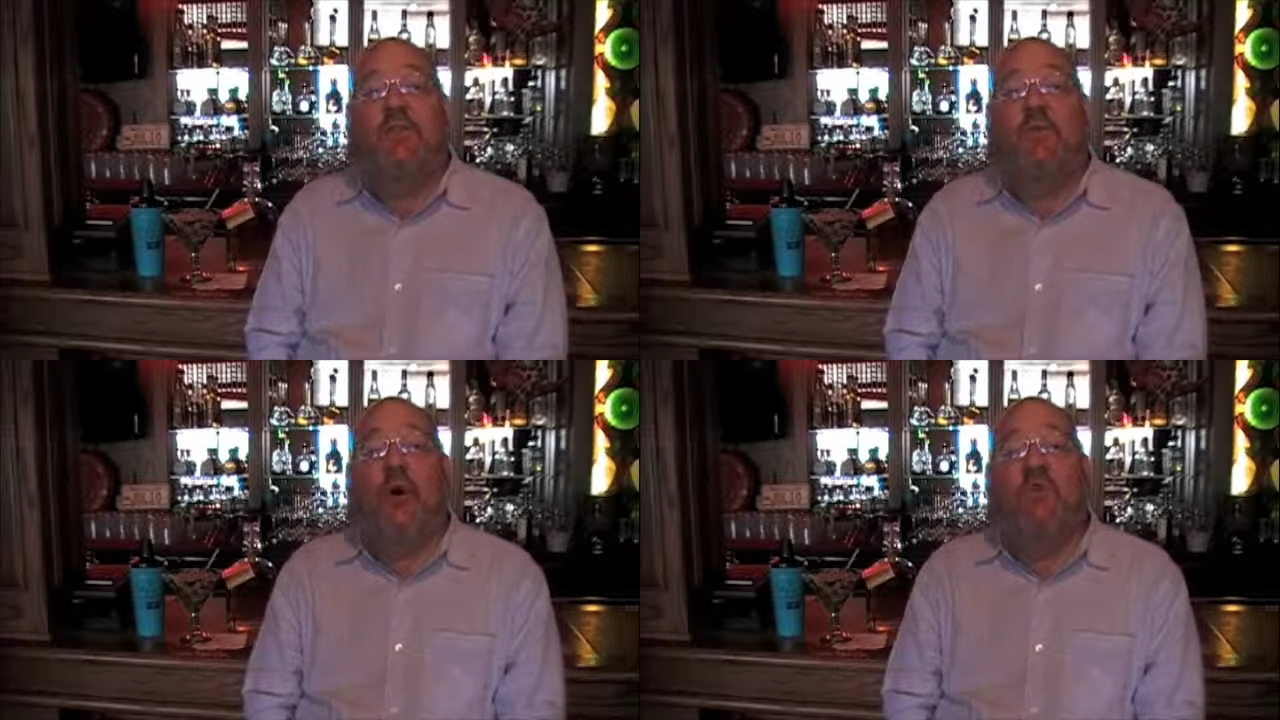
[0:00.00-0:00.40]

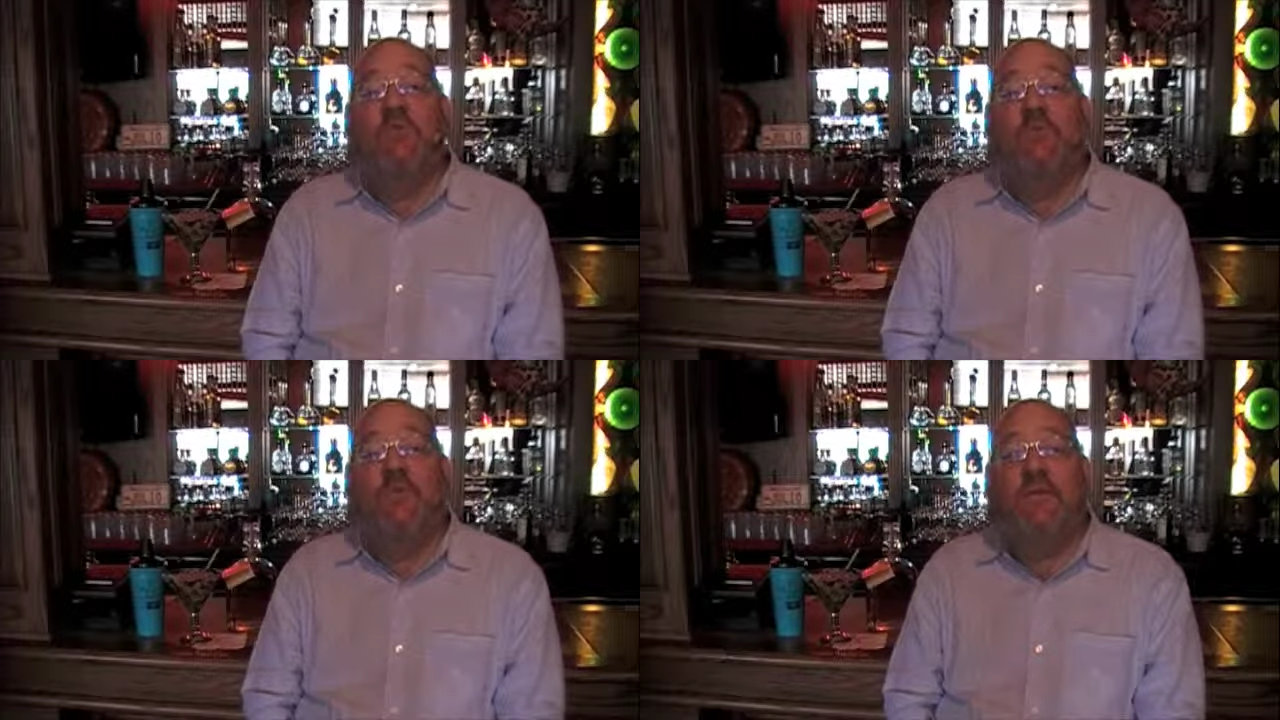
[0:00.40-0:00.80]
to watch,
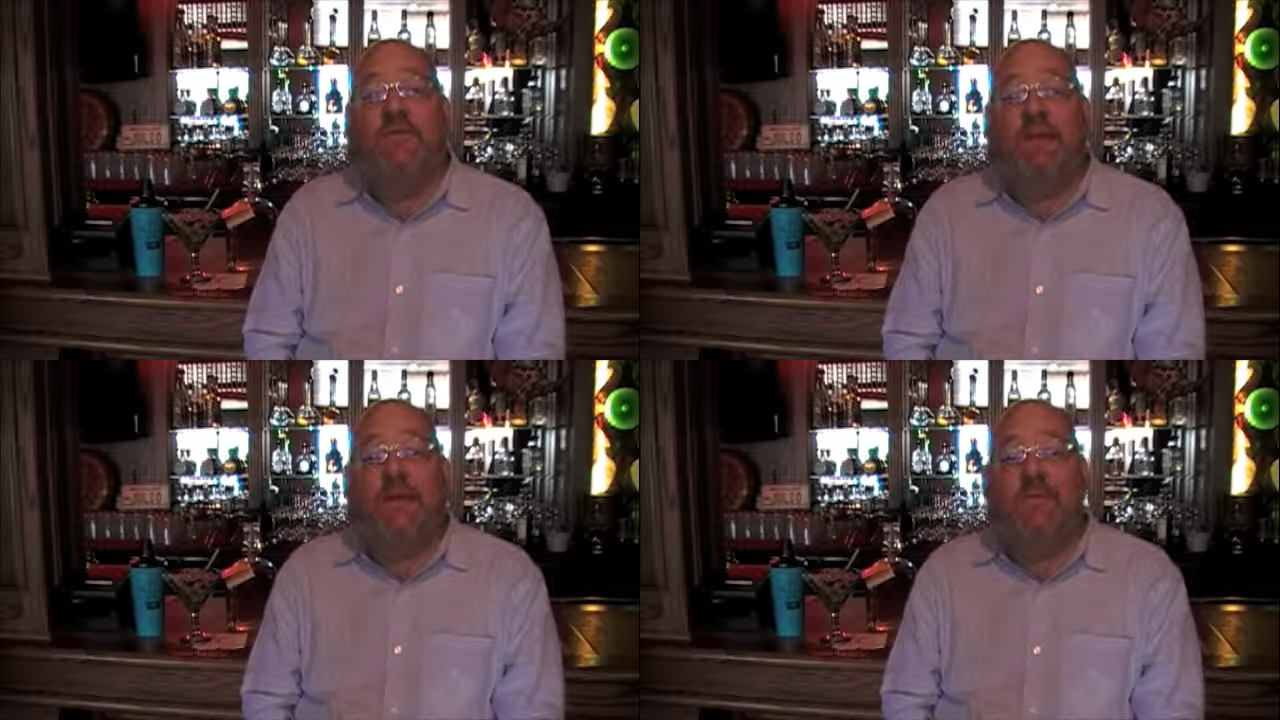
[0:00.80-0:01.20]
and please
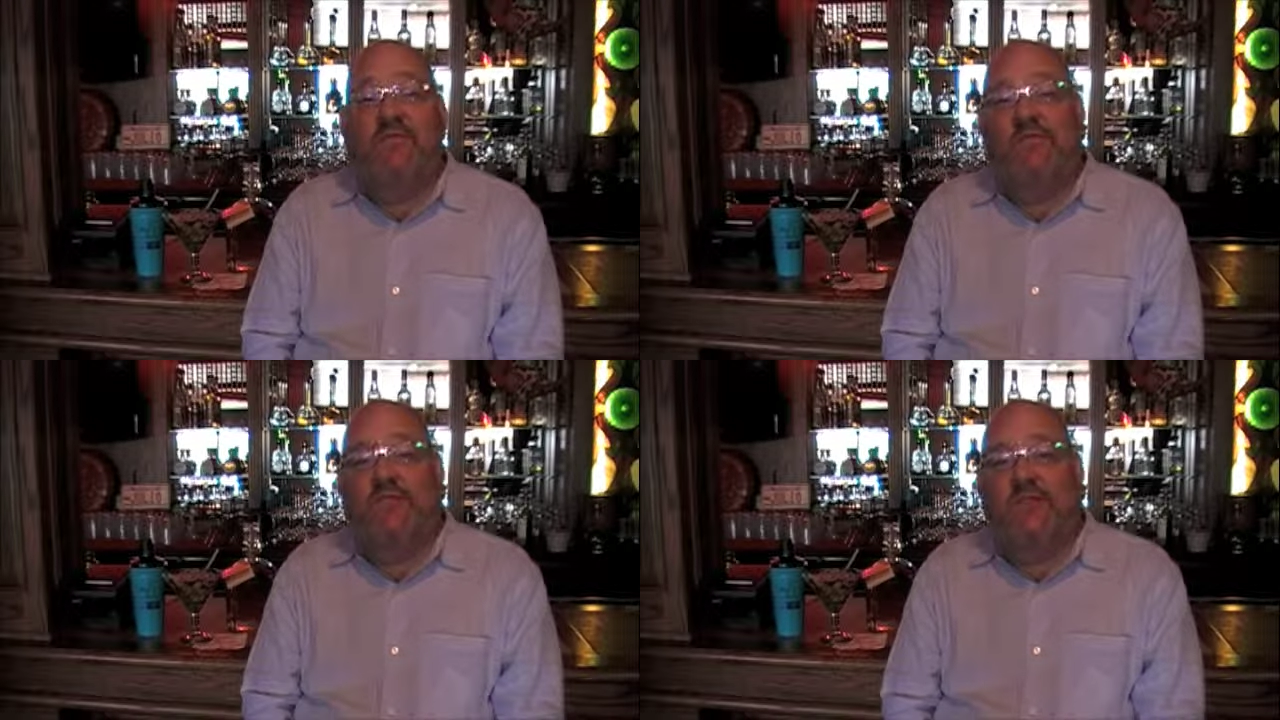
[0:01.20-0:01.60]
come and
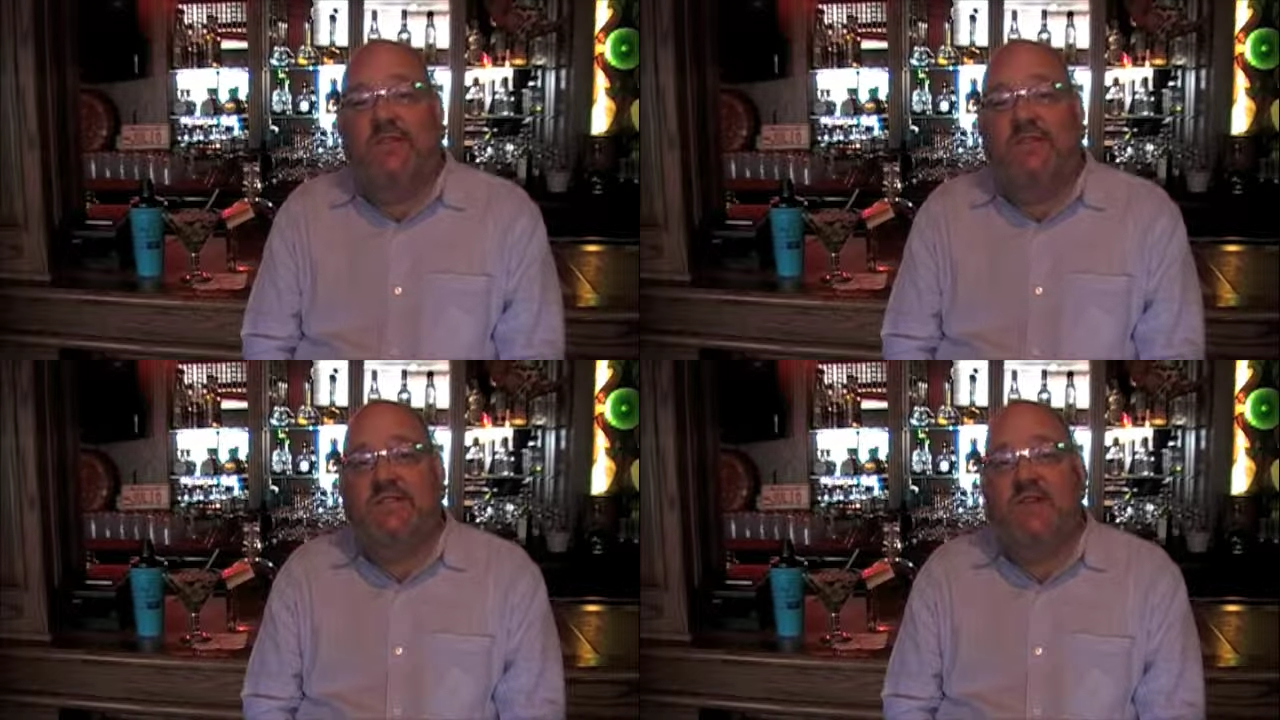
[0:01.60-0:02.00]
visit
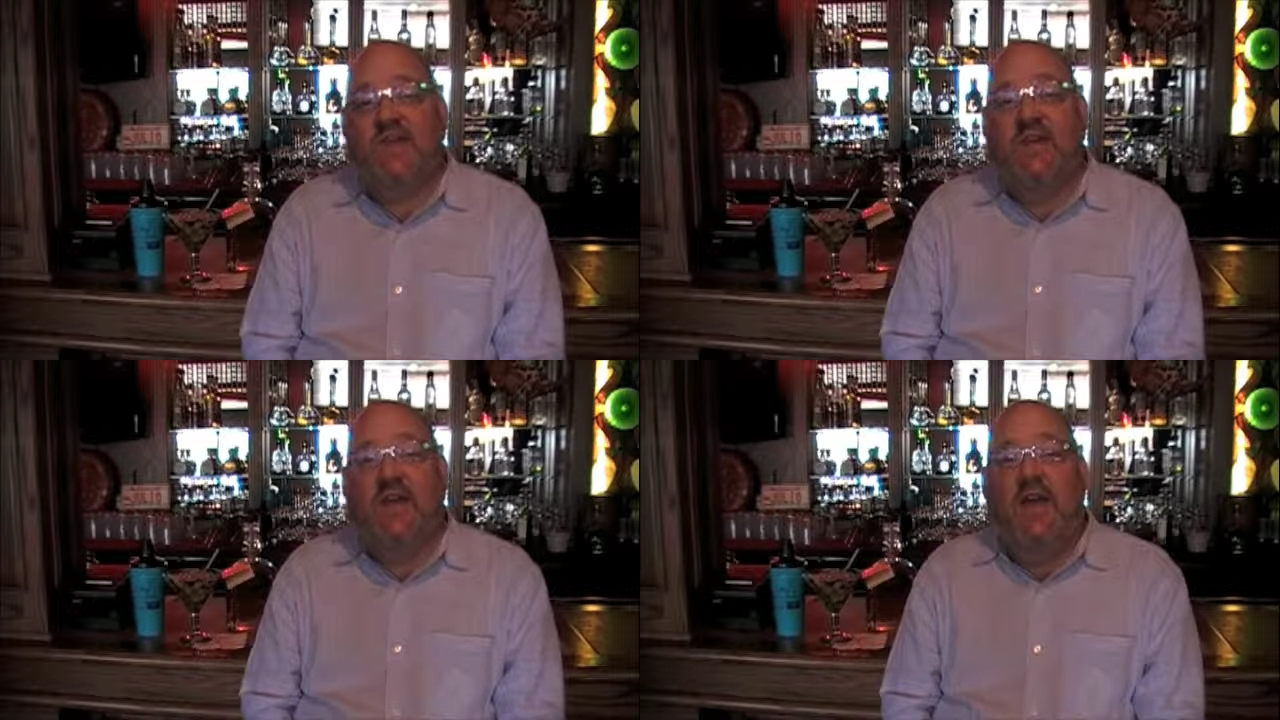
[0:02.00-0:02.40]
us
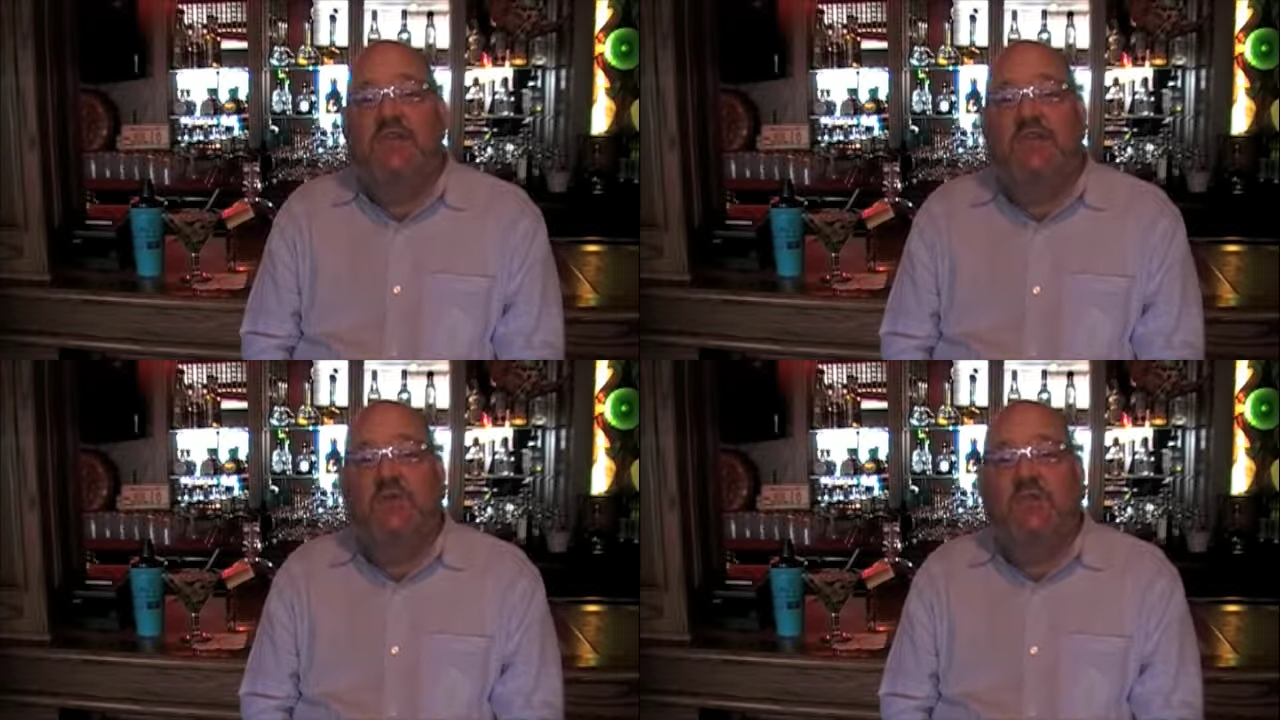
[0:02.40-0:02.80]
as
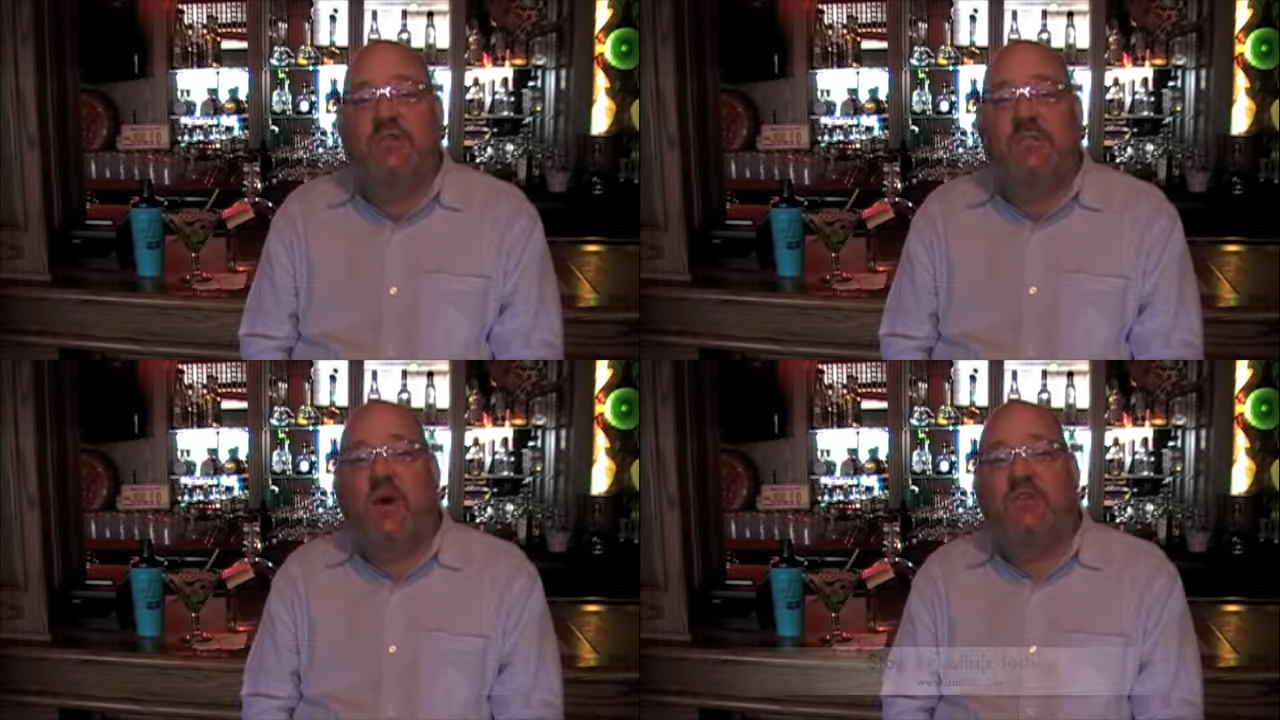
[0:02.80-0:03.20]
soon
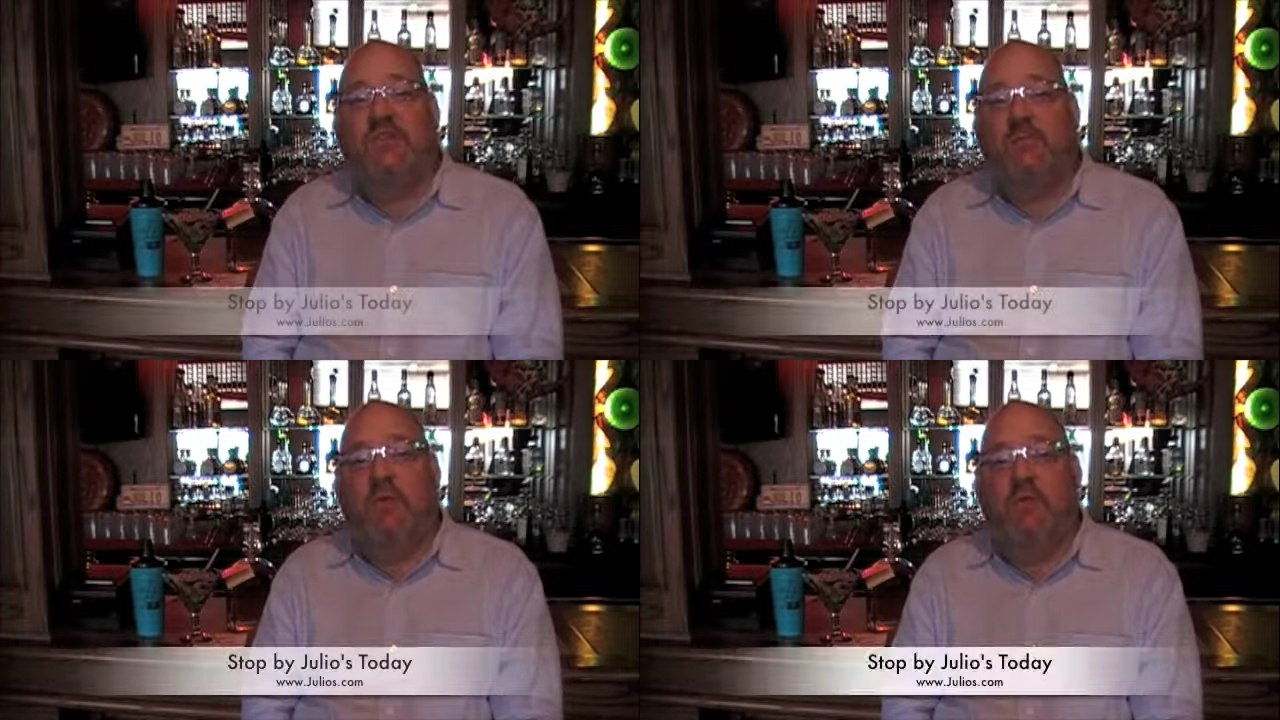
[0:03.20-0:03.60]
as
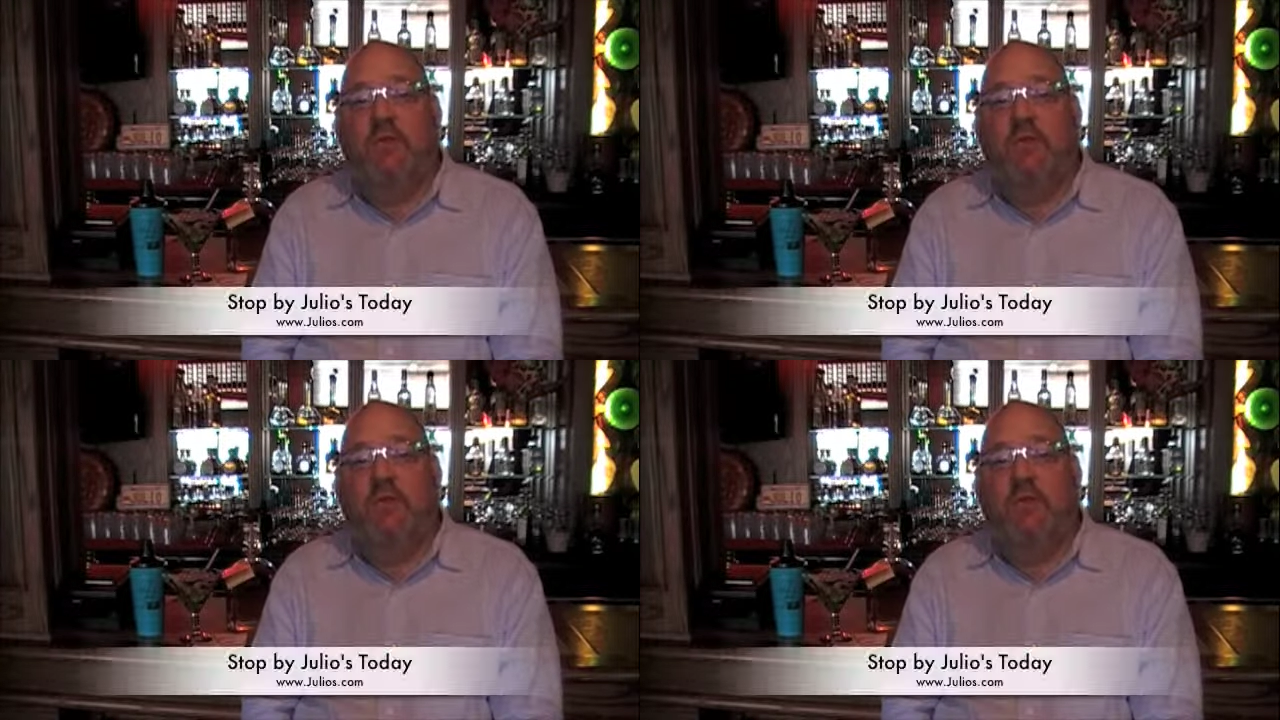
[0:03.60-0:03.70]
possible.